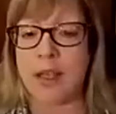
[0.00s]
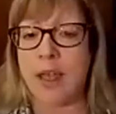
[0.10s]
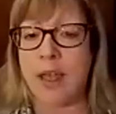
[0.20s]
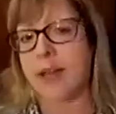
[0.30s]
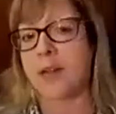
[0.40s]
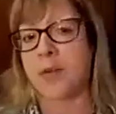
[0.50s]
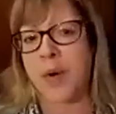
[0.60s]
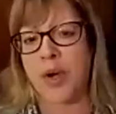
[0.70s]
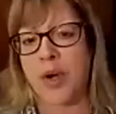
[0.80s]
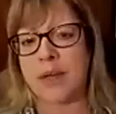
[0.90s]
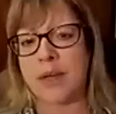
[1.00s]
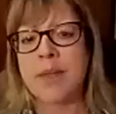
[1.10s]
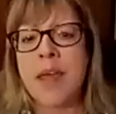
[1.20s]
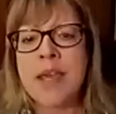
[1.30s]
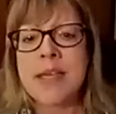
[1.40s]
at your party.
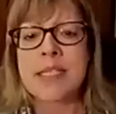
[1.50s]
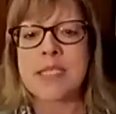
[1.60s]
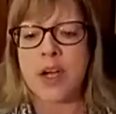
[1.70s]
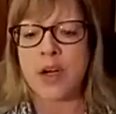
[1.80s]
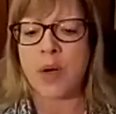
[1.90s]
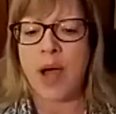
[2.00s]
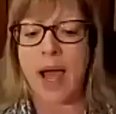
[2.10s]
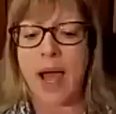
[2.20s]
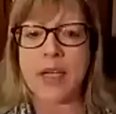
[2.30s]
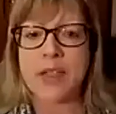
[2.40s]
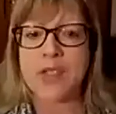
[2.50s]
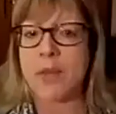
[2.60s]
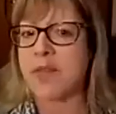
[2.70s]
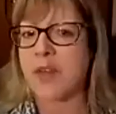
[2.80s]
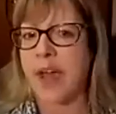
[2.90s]
So I'm going to do
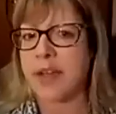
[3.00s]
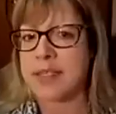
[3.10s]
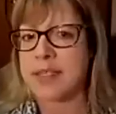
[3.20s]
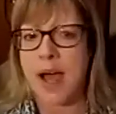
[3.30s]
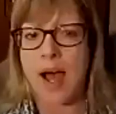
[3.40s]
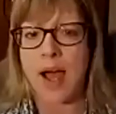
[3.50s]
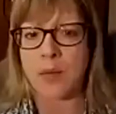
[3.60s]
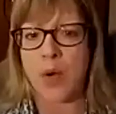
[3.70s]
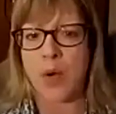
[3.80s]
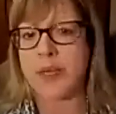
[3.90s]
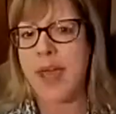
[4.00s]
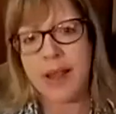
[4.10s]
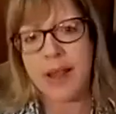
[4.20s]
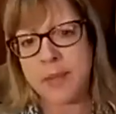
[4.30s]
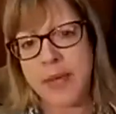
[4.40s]
my facts on what
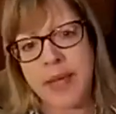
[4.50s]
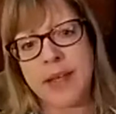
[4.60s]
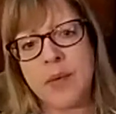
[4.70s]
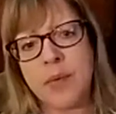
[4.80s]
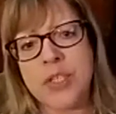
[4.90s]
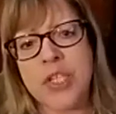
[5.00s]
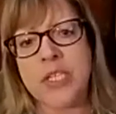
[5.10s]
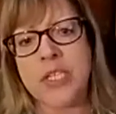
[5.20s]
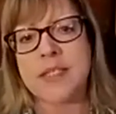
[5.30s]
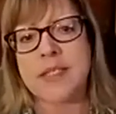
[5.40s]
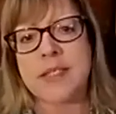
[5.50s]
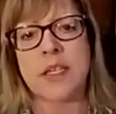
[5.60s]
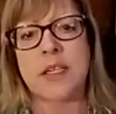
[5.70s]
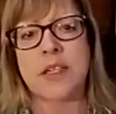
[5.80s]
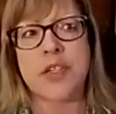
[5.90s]
Callie made, which is
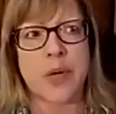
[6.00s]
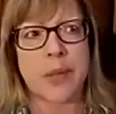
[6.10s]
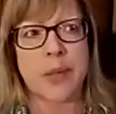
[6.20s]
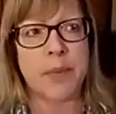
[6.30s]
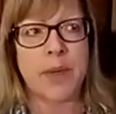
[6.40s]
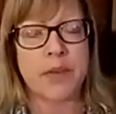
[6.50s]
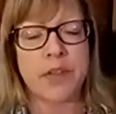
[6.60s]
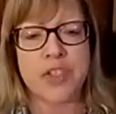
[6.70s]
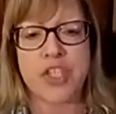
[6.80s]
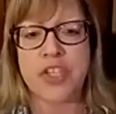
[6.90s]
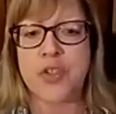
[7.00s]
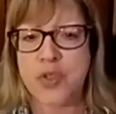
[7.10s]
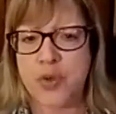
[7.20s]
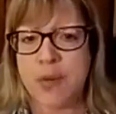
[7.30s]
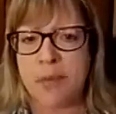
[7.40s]
the shrimp, the ginger
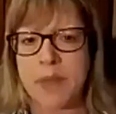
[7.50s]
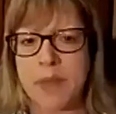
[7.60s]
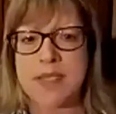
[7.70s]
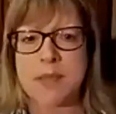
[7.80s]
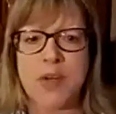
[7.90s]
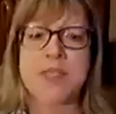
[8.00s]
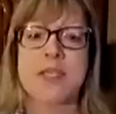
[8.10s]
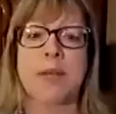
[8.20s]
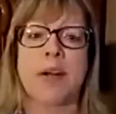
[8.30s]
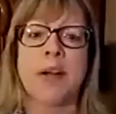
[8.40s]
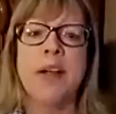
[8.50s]
shrimp in the Smart Steamer.